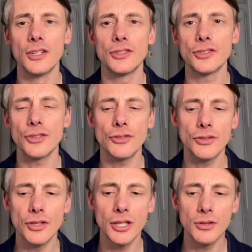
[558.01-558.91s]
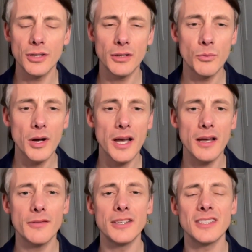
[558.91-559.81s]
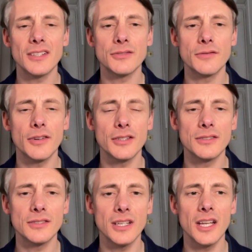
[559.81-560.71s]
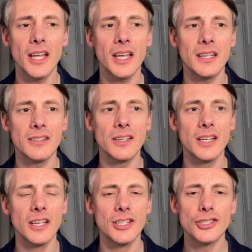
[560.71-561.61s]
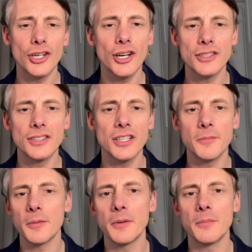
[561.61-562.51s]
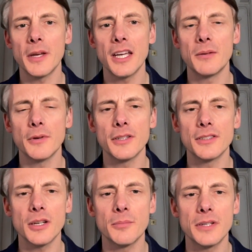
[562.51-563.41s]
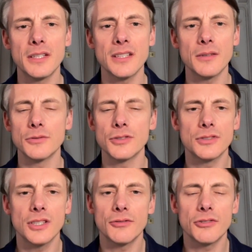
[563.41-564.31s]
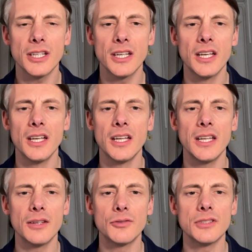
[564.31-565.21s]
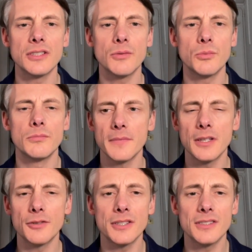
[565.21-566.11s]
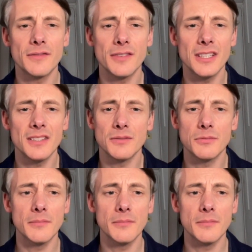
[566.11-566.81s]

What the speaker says: just so you know and aware of these extra funds and charges that might be being paid by these companies that will just generally increase the fees,